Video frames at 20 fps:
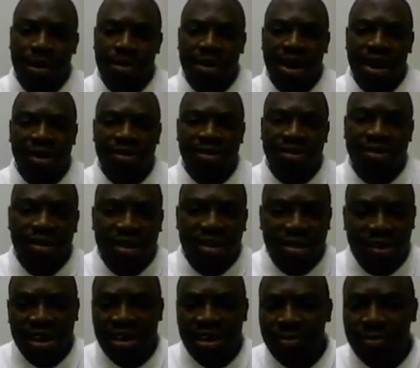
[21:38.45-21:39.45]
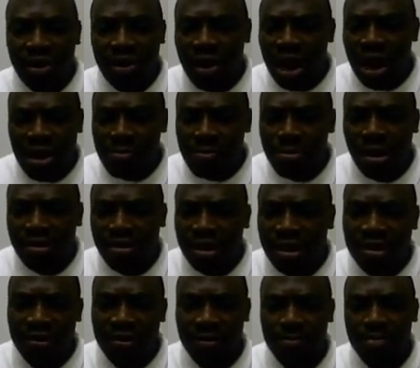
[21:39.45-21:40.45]
All right? So it's particularly
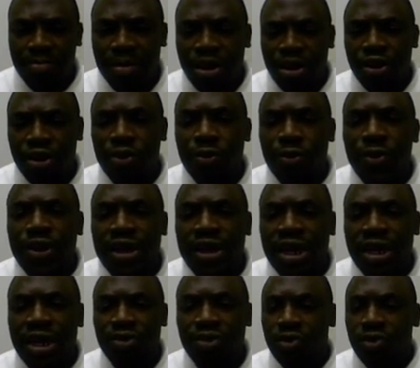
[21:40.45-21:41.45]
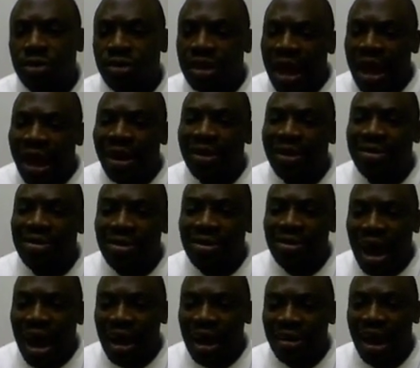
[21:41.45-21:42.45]
important. You need to then
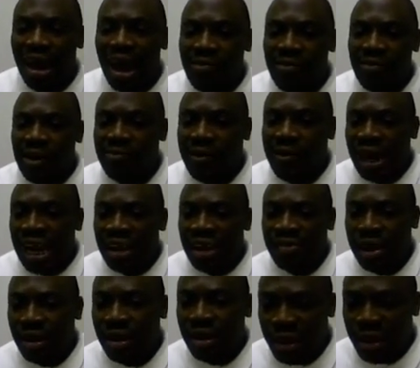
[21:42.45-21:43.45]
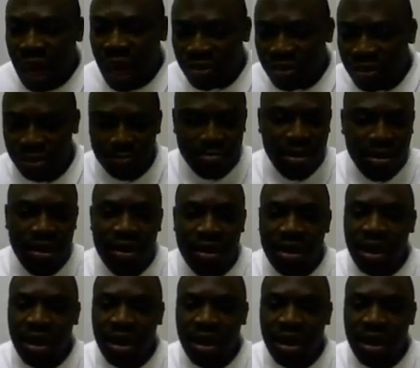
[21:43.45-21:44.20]
start having financial education.